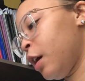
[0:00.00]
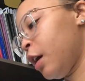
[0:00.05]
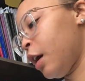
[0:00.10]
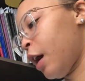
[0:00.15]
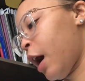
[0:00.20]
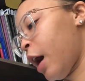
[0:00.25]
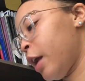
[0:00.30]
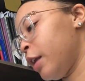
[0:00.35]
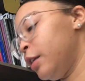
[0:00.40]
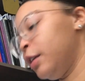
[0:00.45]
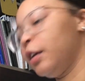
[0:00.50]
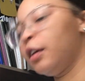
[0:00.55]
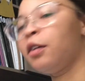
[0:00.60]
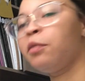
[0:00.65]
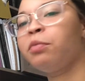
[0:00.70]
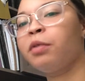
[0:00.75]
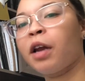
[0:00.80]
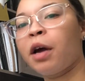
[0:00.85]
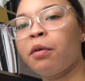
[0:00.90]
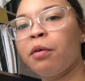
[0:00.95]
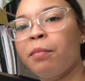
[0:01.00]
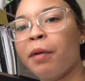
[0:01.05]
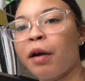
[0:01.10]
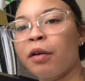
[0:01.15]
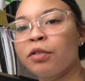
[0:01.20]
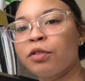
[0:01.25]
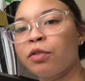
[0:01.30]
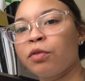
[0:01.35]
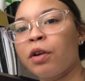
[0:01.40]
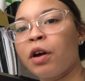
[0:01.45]
I did, but I would
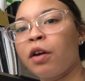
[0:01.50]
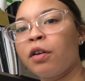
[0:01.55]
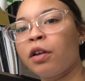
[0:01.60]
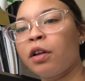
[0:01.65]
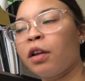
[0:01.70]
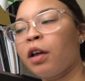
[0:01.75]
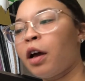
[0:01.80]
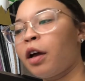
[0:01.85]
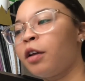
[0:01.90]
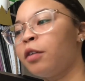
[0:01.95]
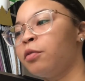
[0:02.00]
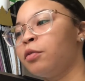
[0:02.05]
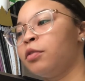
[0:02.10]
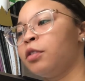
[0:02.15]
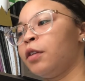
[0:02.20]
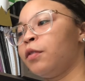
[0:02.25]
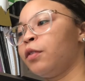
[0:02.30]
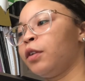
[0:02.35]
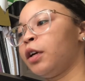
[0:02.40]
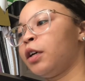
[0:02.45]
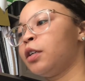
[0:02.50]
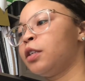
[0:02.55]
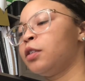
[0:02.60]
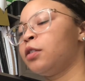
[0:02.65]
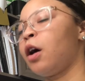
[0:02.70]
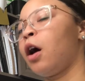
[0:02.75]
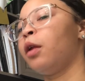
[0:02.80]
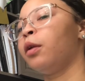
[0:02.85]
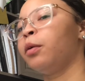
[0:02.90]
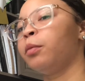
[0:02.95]
bounce around a lot. It was never like a
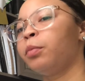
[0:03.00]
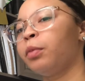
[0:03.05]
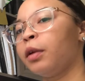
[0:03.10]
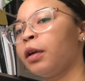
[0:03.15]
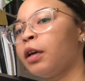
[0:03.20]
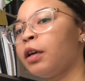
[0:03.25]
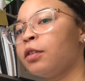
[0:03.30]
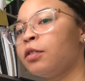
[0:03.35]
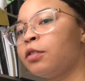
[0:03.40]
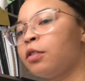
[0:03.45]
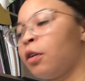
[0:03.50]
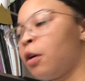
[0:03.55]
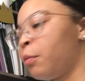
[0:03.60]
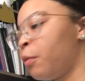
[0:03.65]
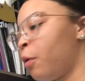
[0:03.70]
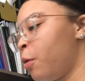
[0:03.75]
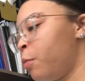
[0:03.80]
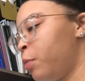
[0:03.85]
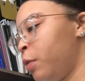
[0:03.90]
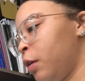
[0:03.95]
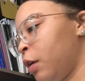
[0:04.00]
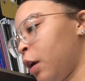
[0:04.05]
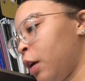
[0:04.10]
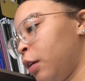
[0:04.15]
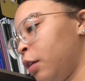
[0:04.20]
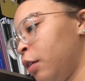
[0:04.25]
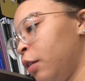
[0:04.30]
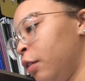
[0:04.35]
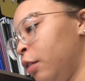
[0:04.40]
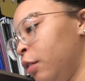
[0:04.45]
solid plan. So I'm hoping I
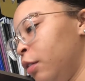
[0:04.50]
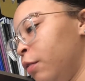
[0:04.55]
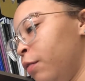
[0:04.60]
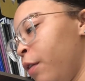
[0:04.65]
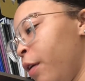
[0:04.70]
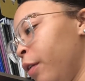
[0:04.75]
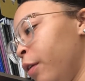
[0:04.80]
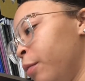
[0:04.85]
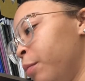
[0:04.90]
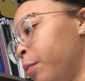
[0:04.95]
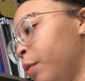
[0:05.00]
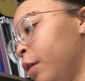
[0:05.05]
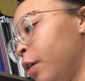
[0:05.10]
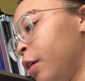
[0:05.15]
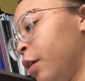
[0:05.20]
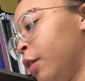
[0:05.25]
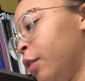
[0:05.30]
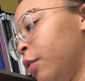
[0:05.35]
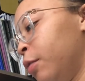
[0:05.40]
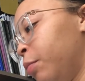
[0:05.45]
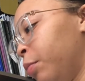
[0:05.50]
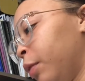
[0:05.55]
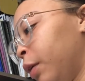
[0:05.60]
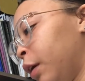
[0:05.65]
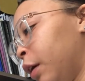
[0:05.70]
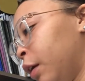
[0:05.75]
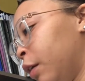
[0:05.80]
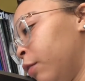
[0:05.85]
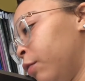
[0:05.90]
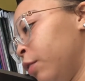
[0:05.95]
can develop a good
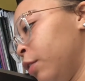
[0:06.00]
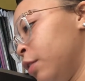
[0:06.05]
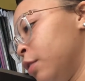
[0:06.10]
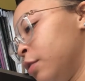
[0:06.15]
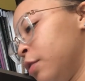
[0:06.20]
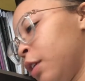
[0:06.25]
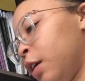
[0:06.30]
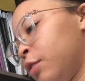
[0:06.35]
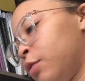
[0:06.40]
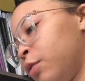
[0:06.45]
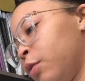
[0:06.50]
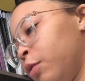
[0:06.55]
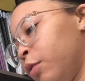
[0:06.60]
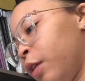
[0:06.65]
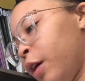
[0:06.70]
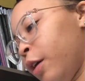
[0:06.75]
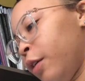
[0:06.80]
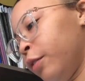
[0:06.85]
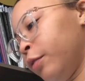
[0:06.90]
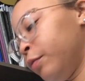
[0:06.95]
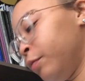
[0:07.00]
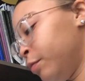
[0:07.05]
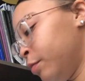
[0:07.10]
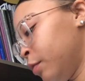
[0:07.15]
plan for this next go around.